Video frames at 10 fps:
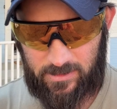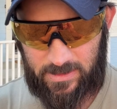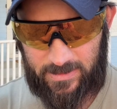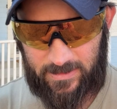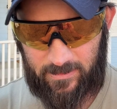
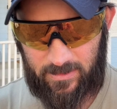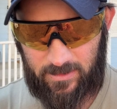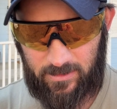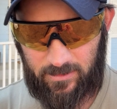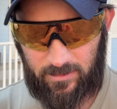And then
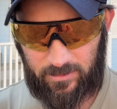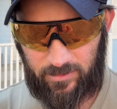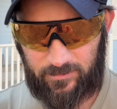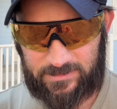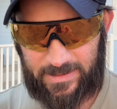
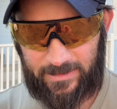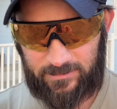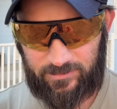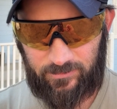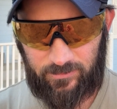another
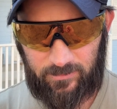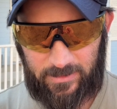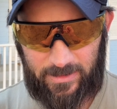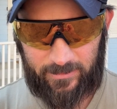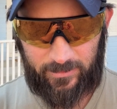second to
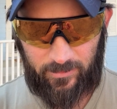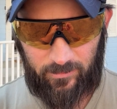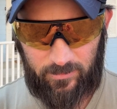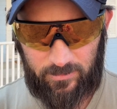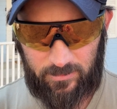
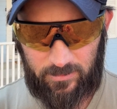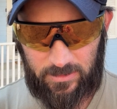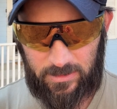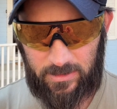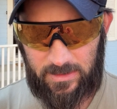Echo.
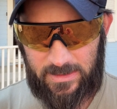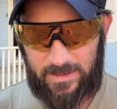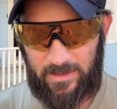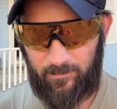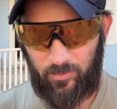
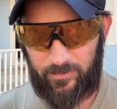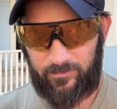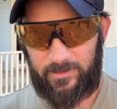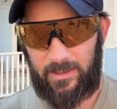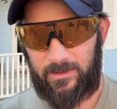And then
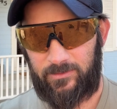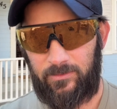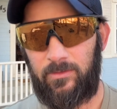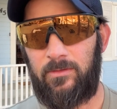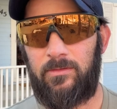0.39
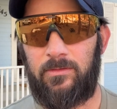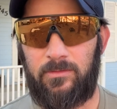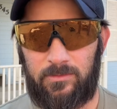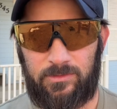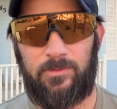to
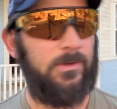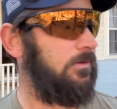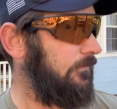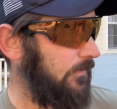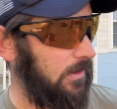
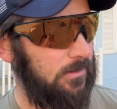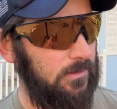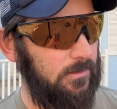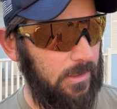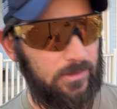
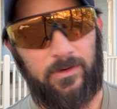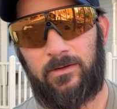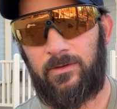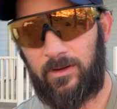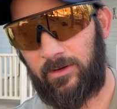
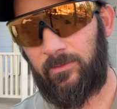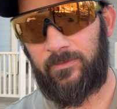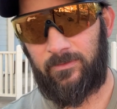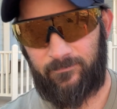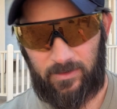Echo and
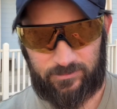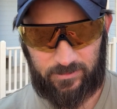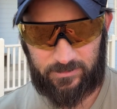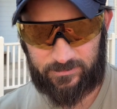then Foxtrot.